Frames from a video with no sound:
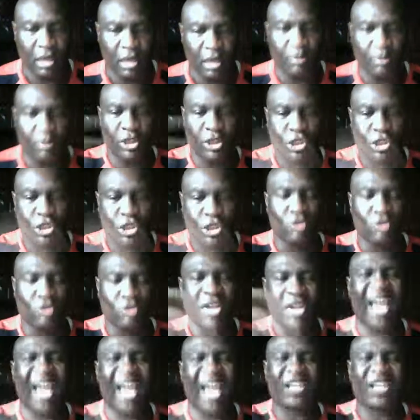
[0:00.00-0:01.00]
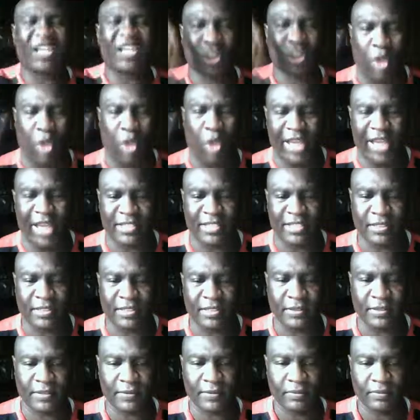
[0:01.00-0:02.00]
but you died
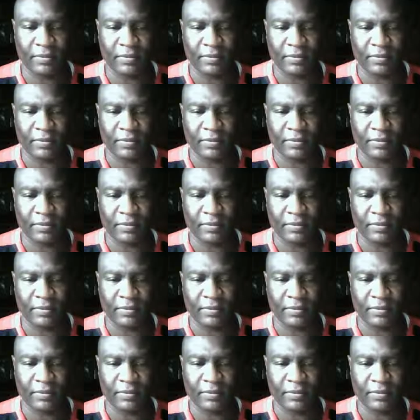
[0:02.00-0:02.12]
twice.